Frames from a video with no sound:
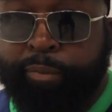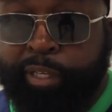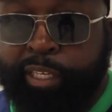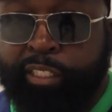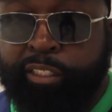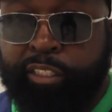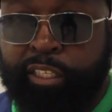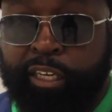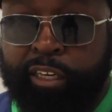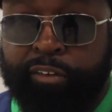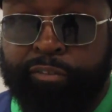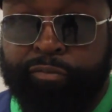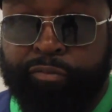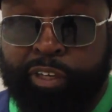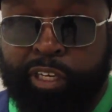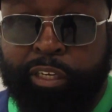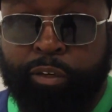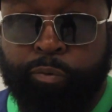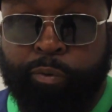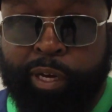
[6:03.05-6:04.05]
He's done
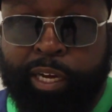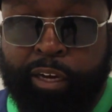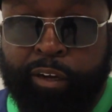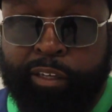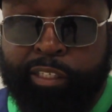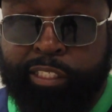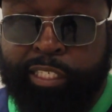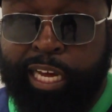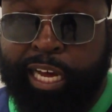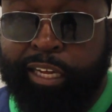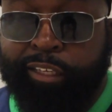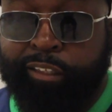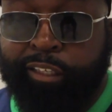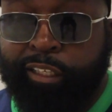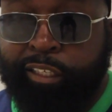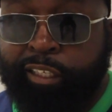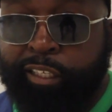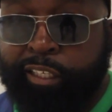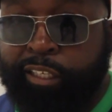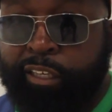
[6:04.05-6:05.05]
really well. He's
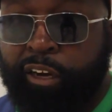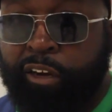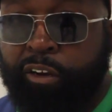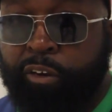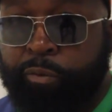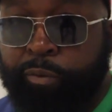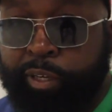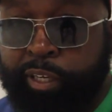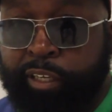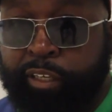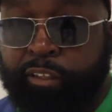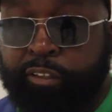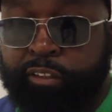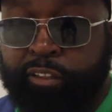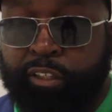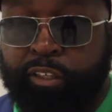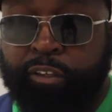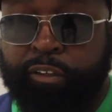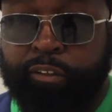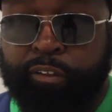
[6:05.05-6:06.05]
handling it all well,
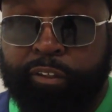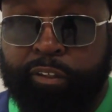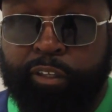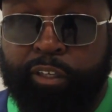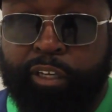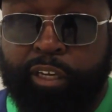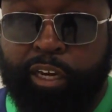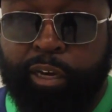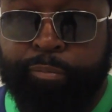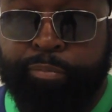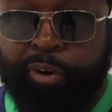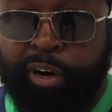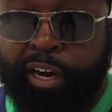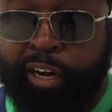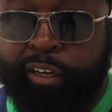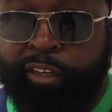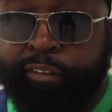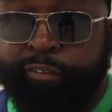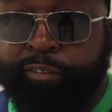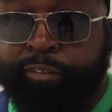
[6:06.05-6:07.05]
so I'm
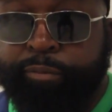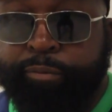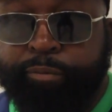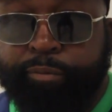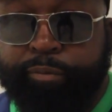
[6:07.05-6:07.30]
proud of him.